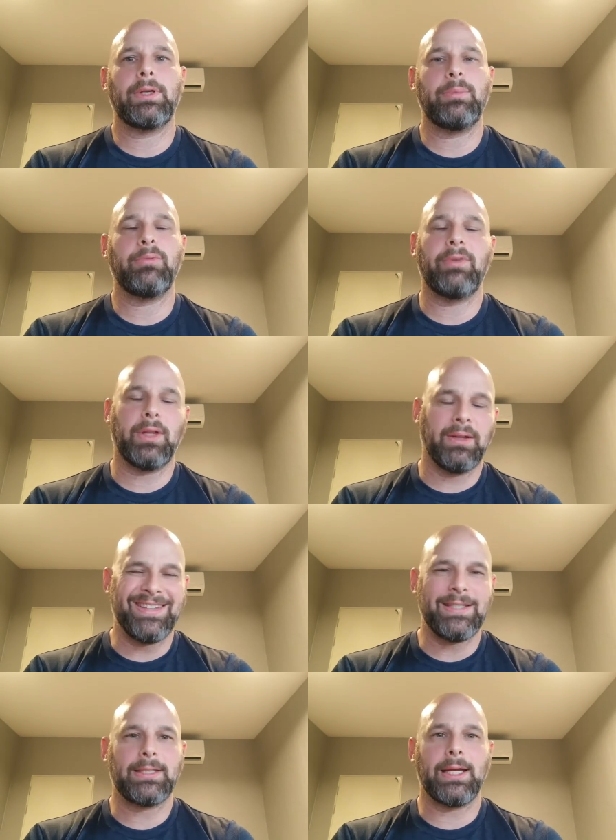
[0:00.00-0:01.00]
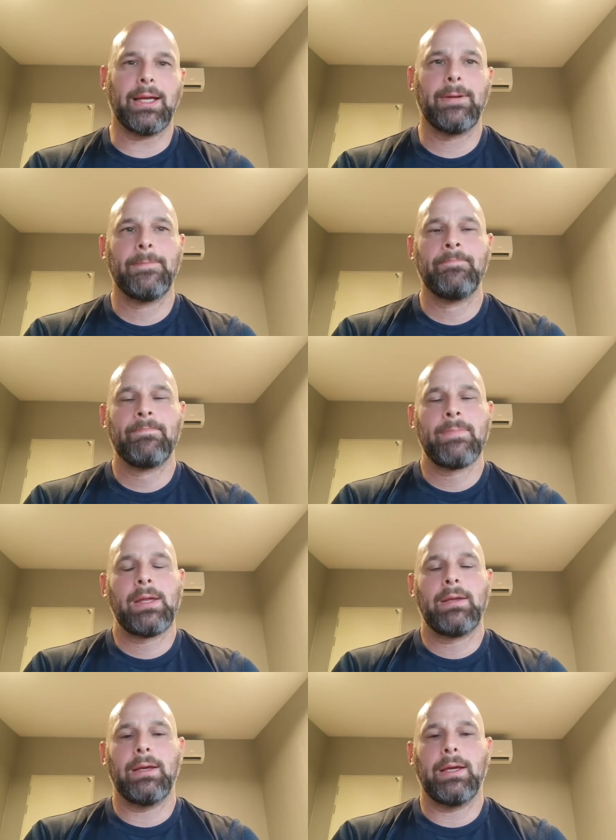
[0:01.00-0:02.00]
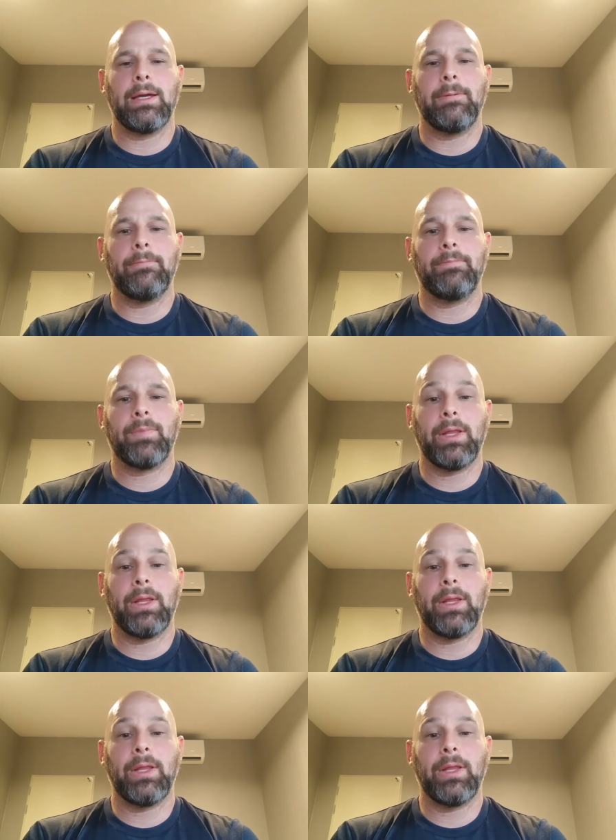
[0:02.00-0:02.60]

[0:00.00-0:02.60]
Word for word: deeper feeling of insight um,